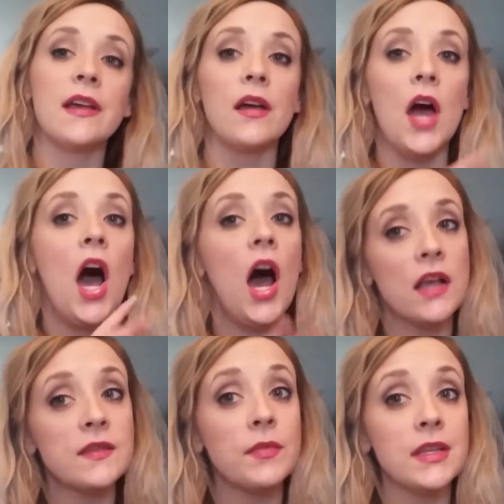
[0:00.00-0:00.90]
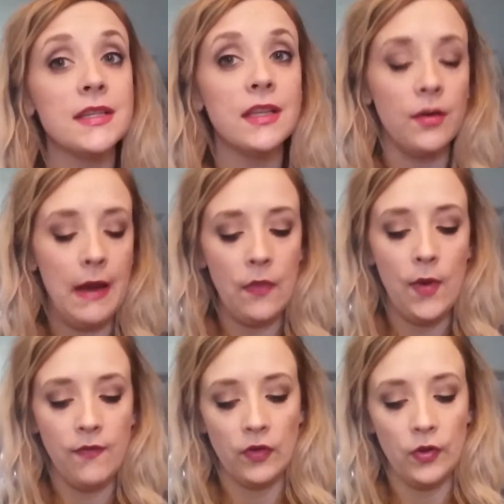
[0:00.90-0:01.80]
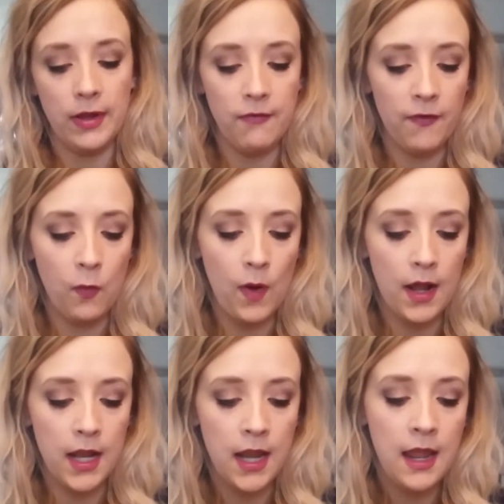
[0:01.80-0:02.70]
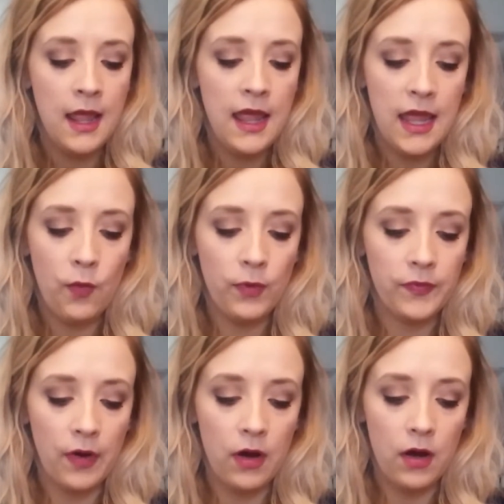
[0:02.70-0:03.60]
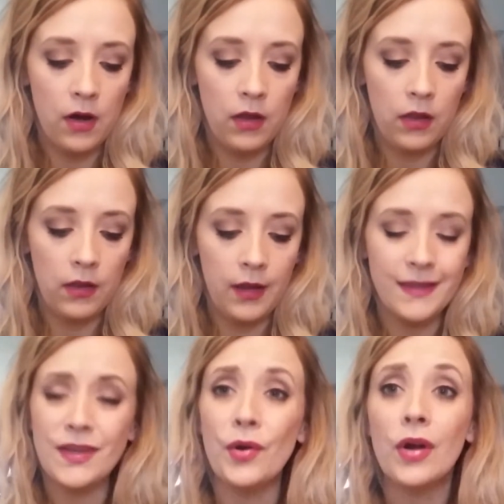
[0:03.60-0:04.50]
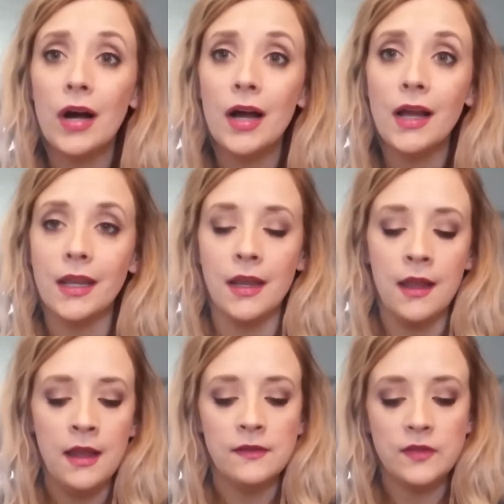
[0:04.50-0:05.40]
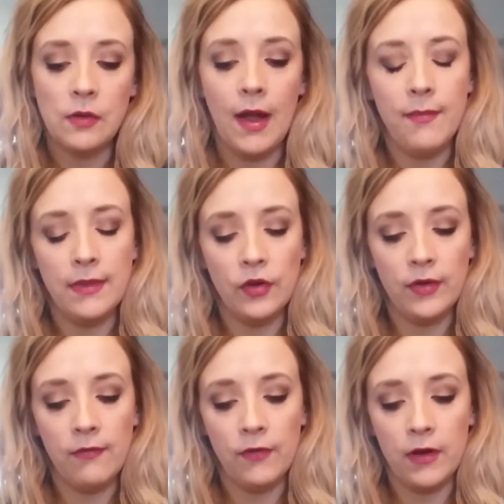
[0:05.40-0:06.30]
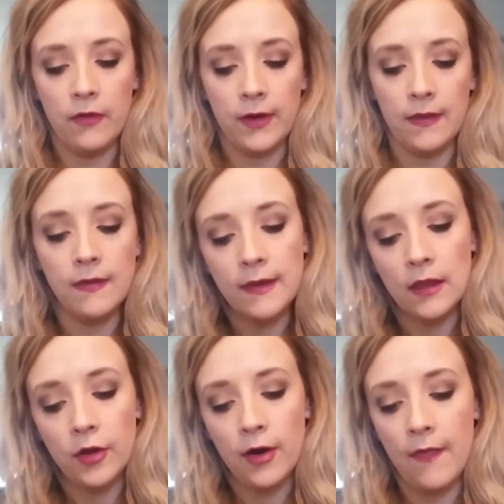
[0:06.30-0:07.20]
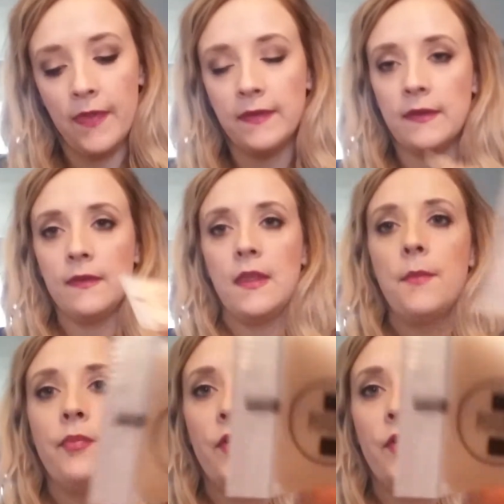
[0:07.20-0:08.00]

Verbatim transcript: a awesome concealer by the way if you're looking for one, it was all it's all gone. So I've been looking for another concealer and this is the